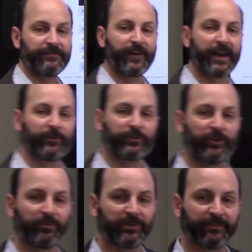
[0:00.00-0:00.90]
final
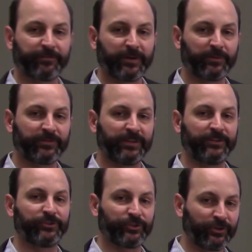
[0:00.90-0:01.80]
cumulative frequency
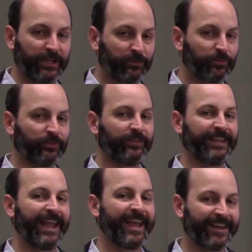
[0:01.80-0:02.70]
should equal
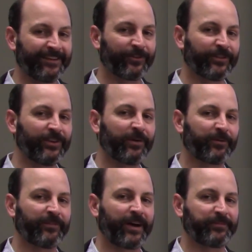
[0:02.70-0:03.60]
the N, or the
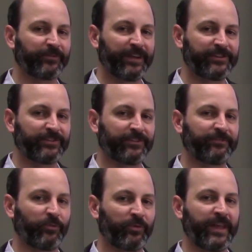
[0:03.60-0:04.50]
number of observations
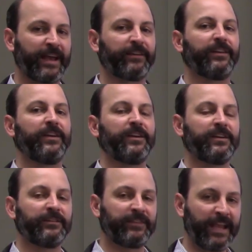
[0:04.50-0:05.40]
for that
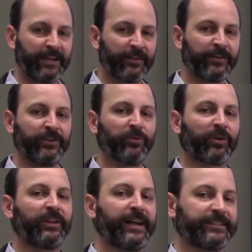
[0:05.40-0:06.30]
data that you
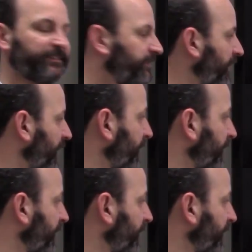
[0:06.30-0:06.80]
are classifying.